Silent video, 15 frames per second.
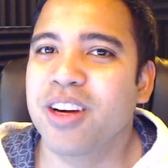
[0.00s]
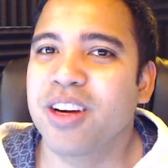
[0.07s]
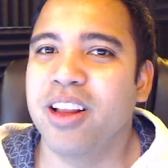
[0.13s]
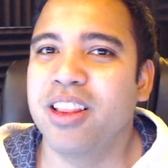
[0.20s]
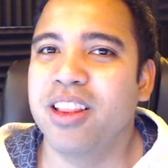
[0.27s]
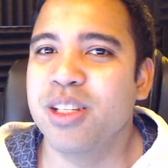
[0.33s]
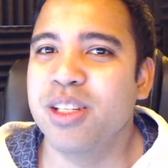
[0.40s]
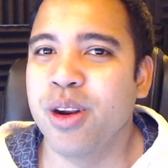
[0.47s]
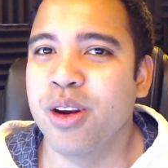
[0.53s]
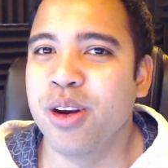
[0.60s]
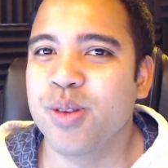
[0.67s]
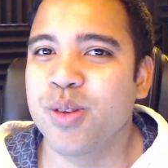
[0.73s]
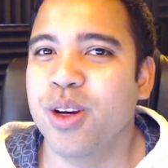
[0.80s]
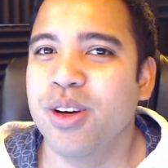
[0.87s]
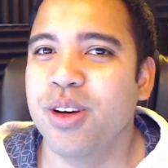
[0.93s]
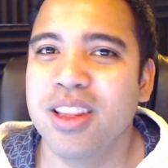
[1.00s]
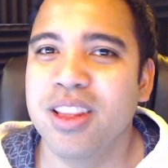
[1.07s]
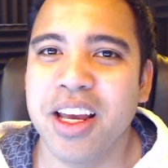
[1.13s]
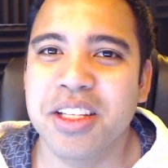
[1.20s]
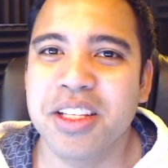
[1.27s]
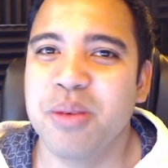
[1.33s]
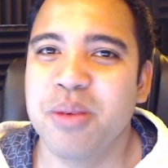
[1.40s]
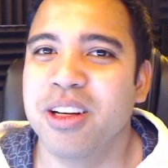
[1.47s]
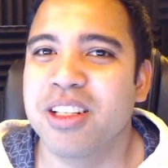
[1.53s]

create these videos for you. Thanks so much.